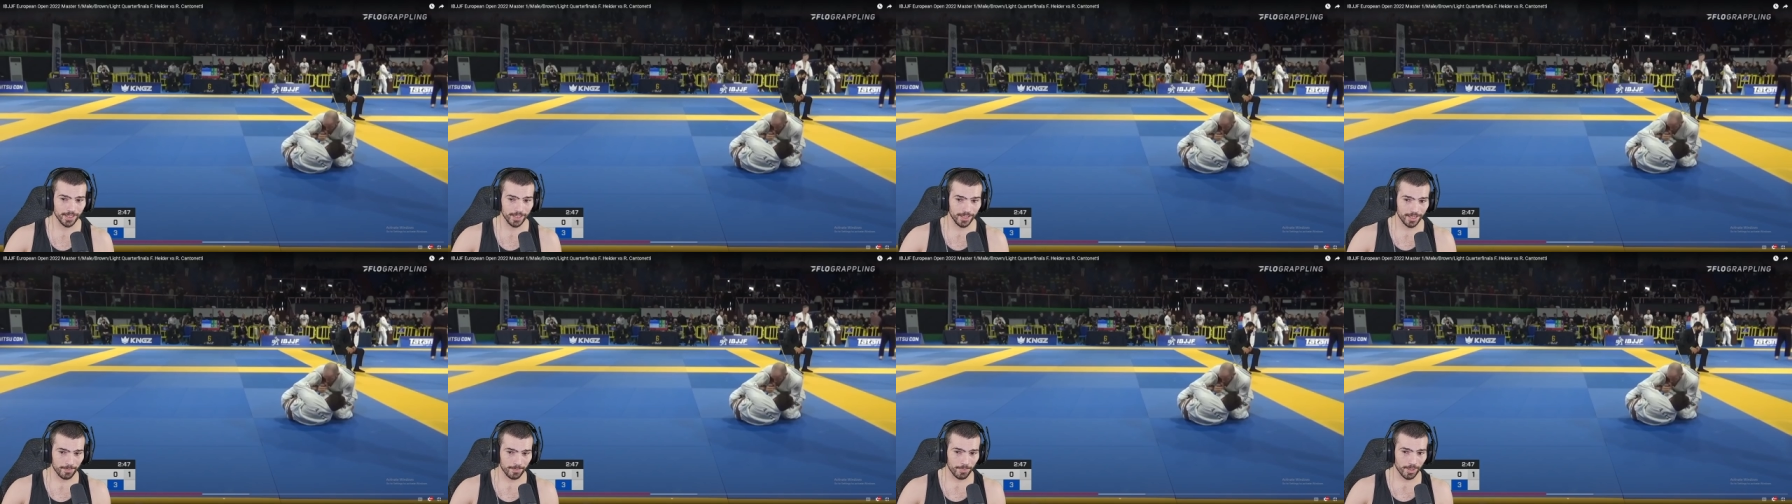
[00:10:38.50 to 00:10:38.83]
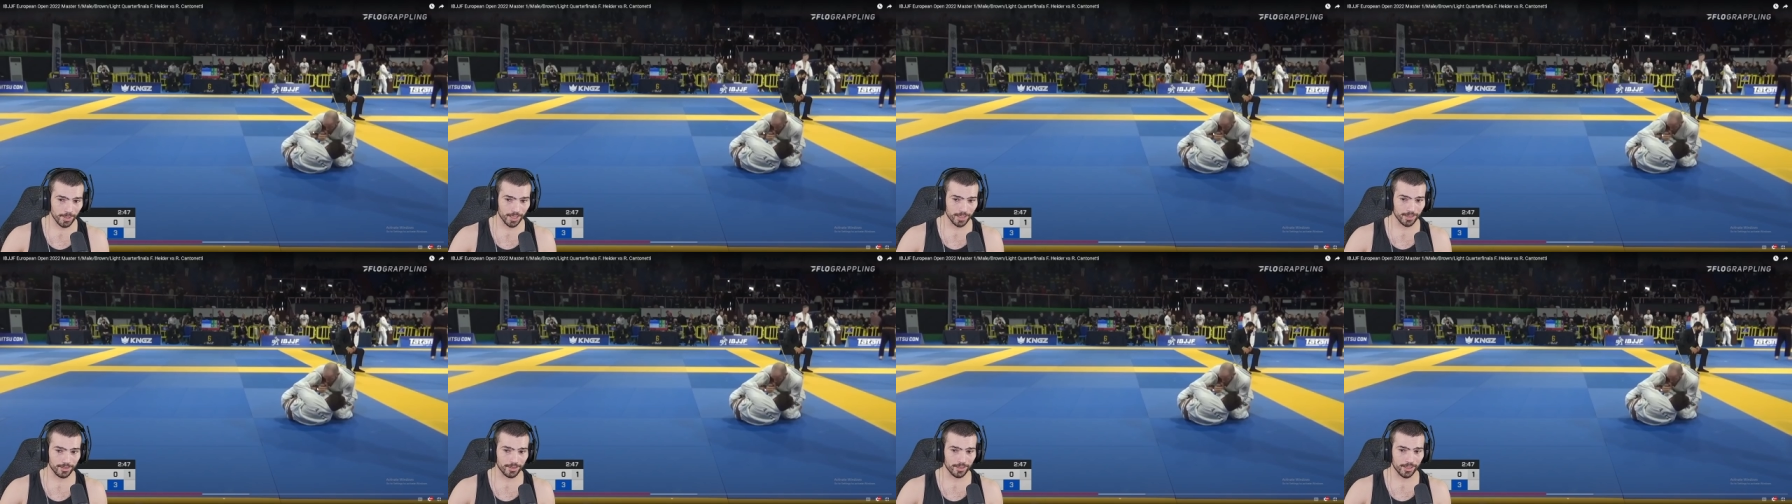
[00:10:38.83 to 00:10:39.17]

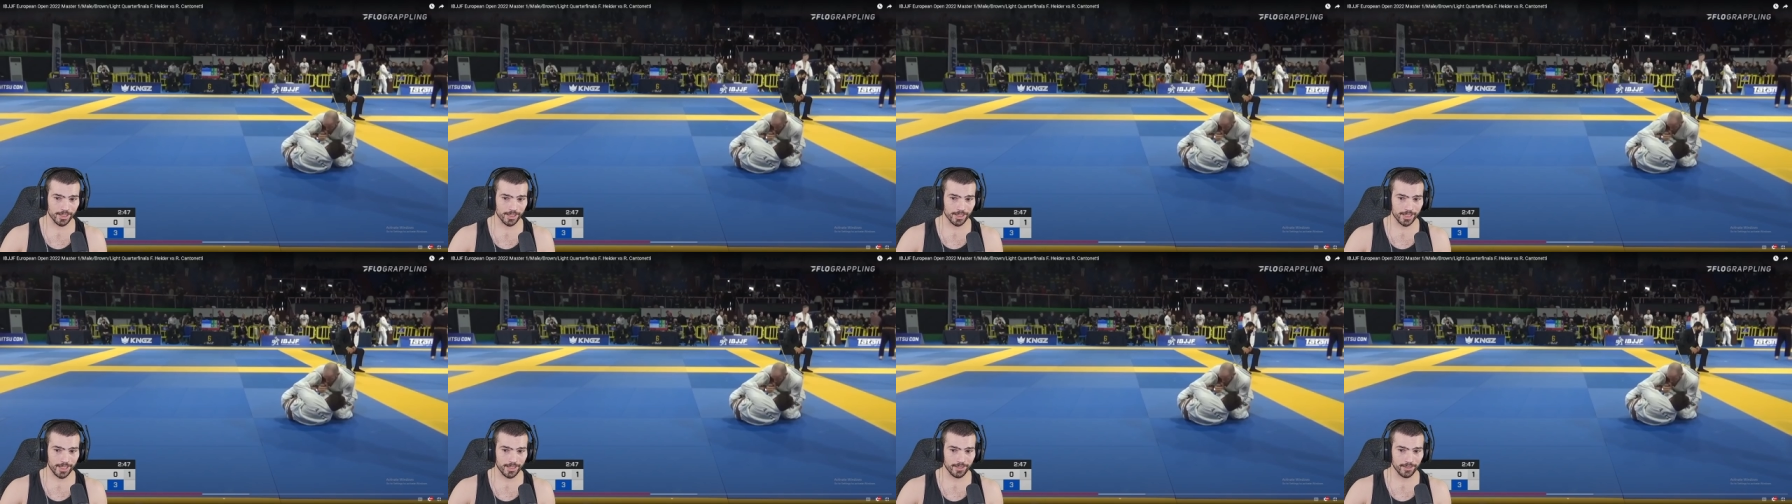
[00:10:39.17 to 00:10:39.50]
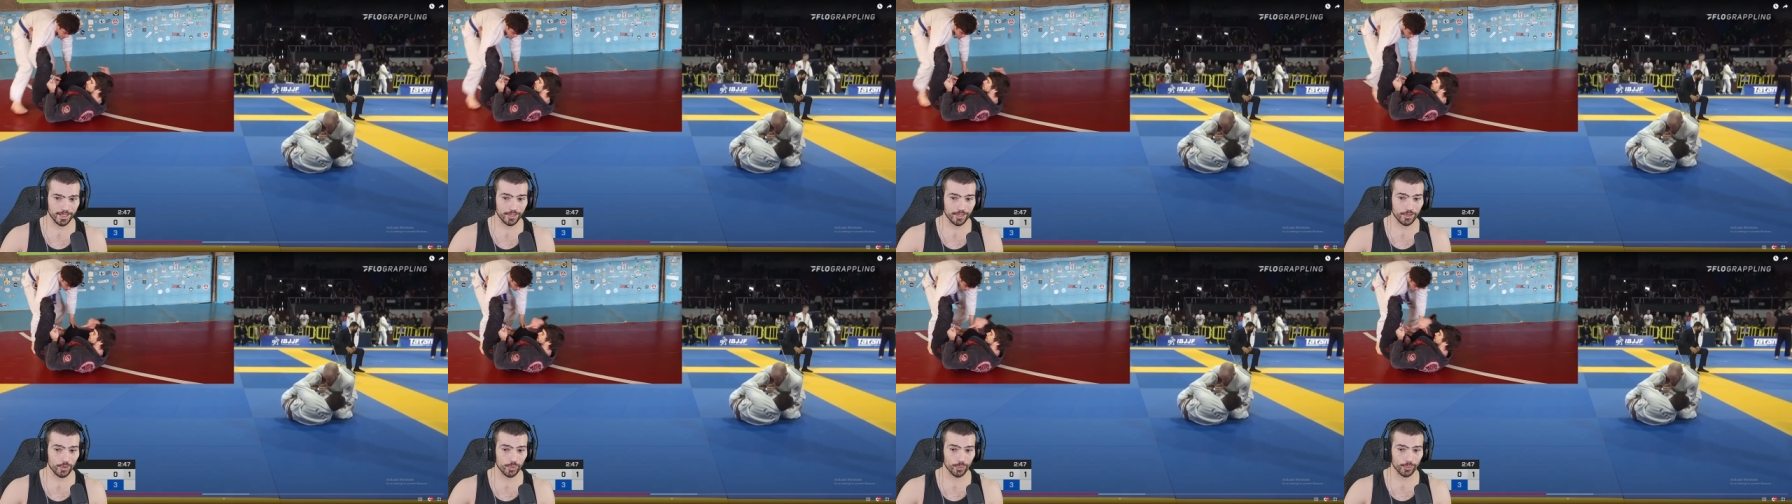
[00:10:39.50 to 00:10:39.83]
But locking,
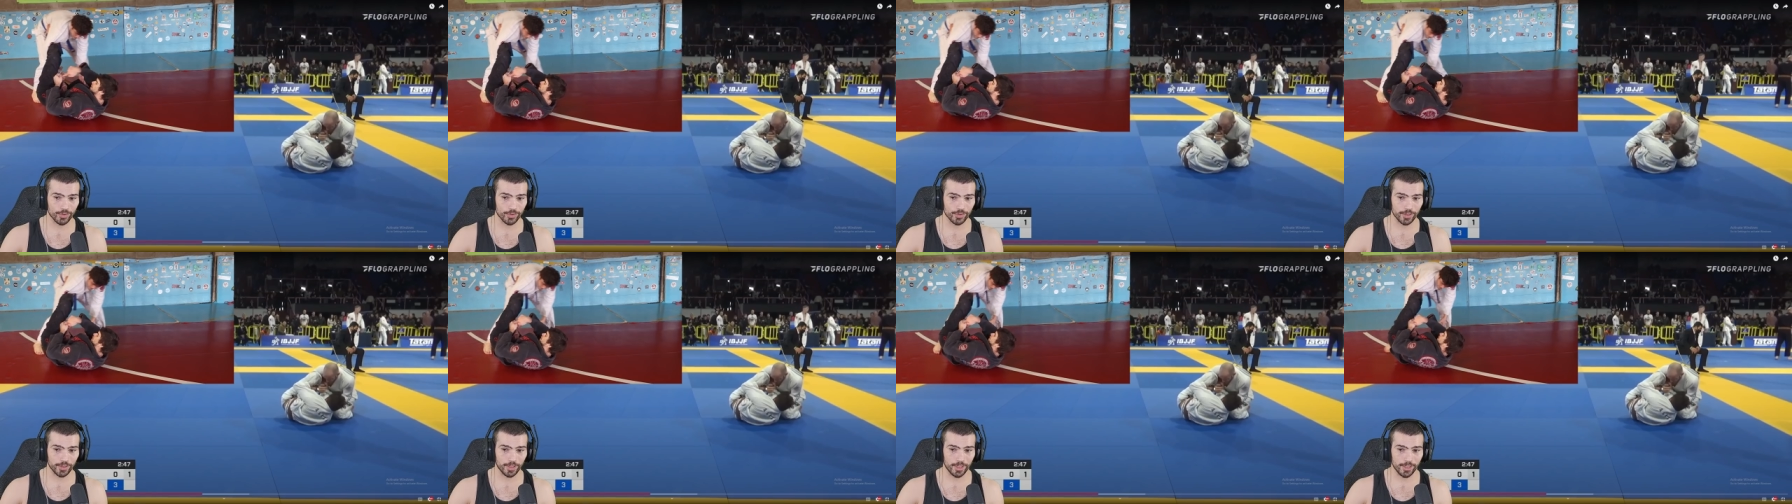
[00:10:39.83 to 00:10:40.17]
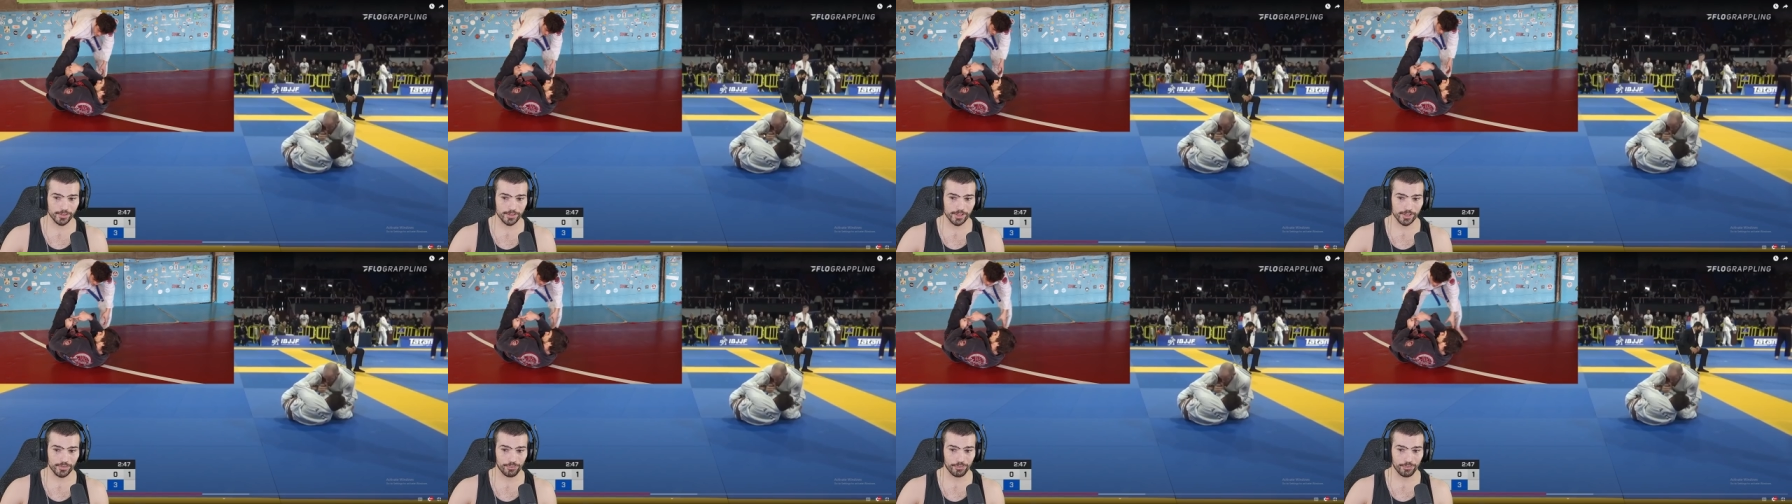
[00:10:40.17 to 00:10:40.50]
like George
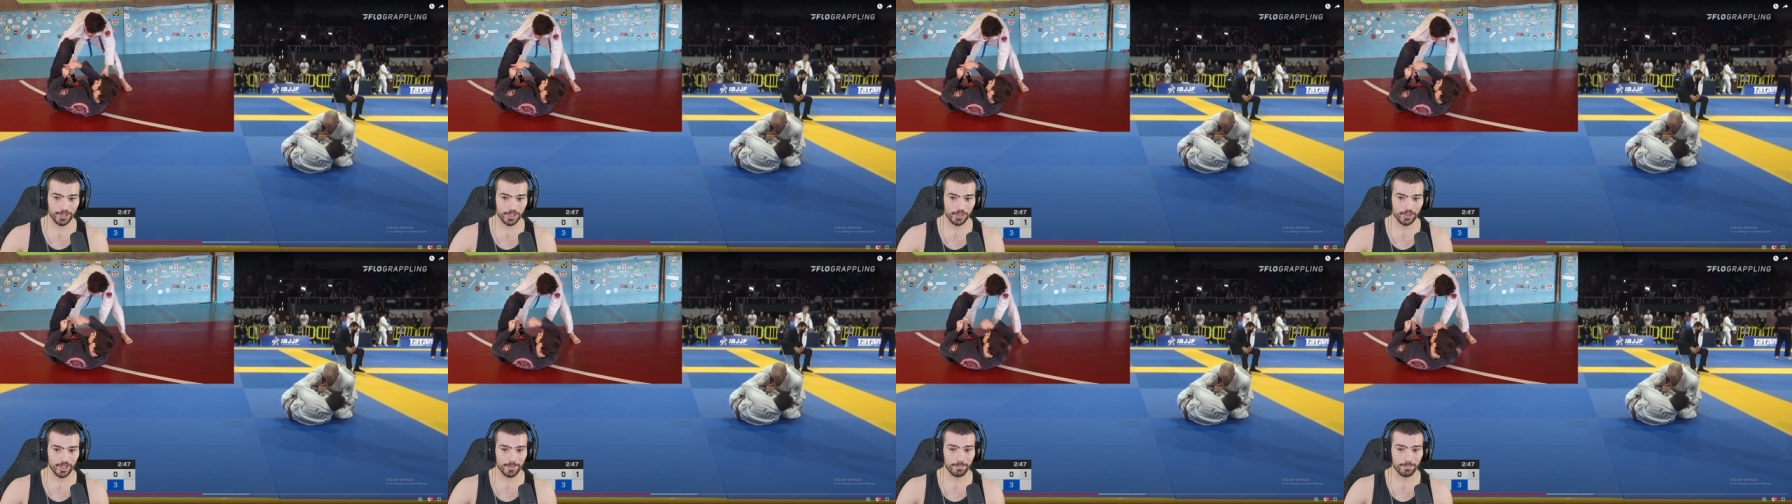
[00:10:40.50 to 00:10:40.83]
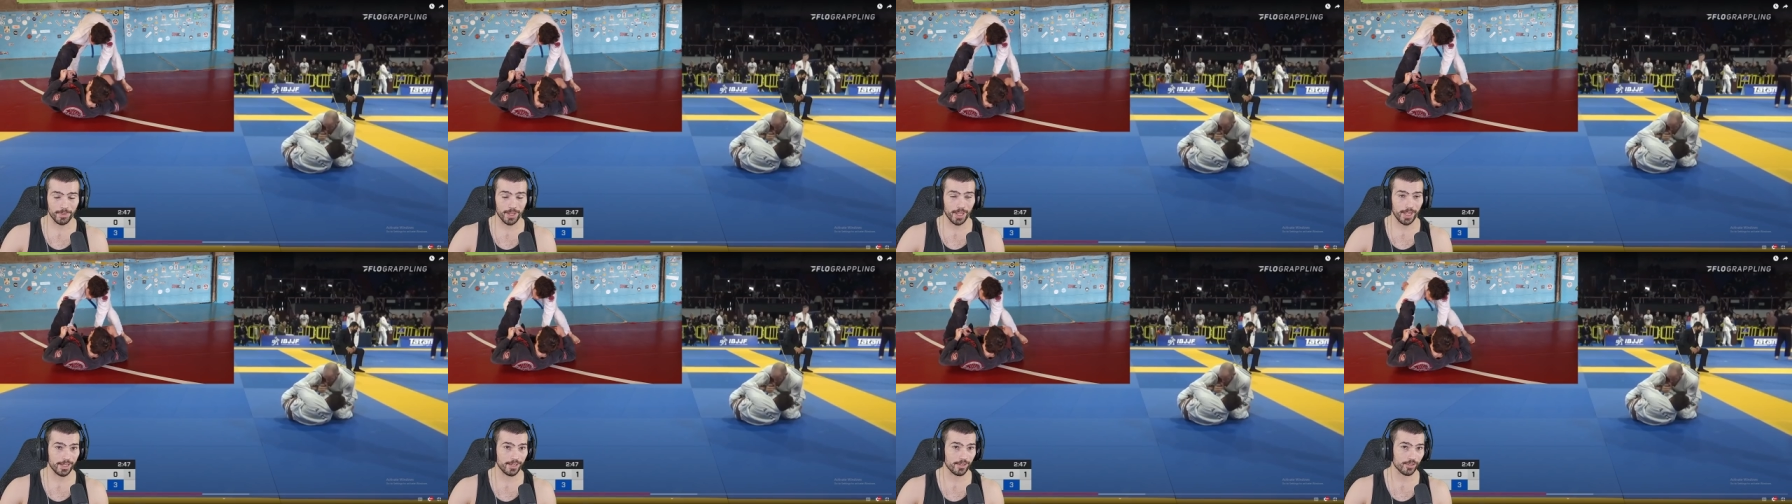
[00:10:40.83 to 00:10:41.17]
locks his fist up
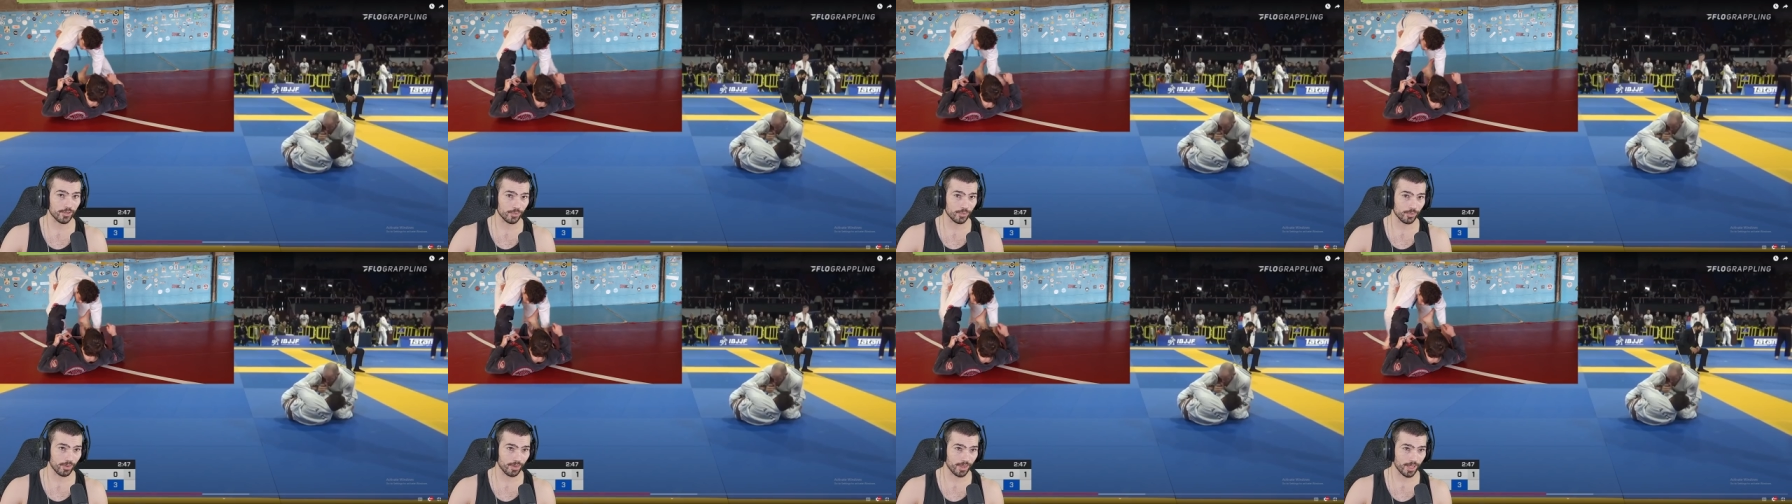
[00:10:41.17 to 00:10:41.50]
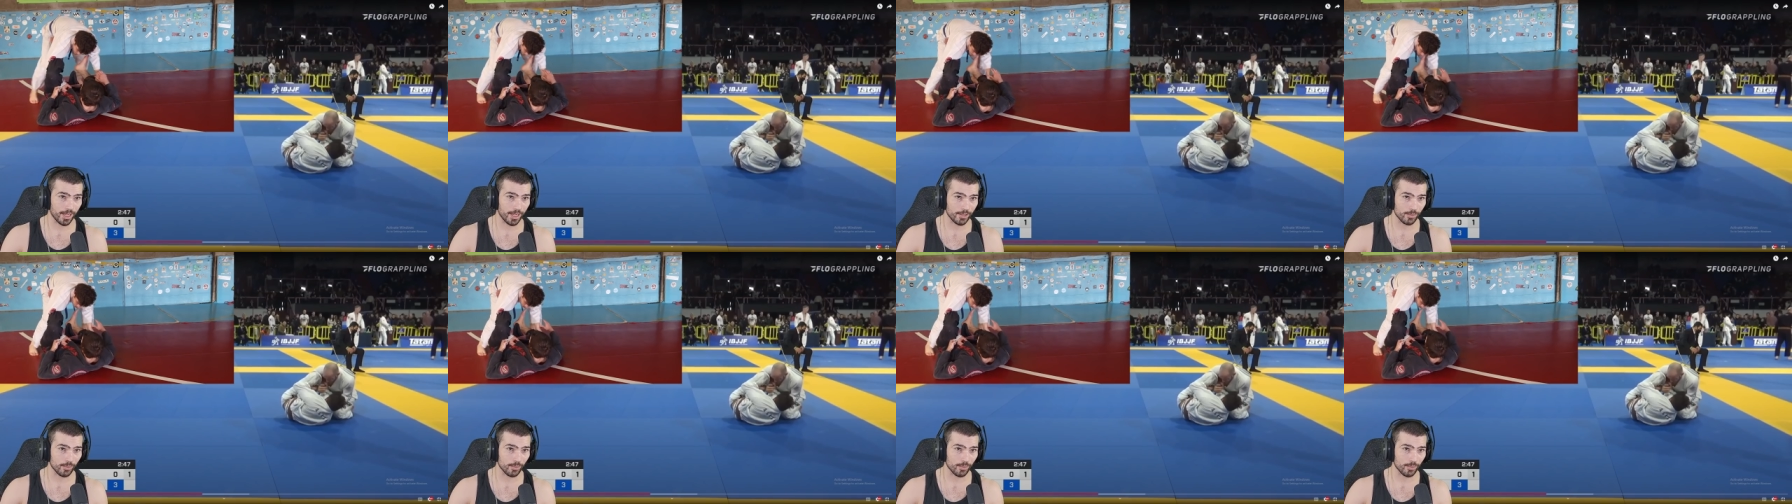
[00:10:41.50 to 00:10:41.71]
behind his own thigh,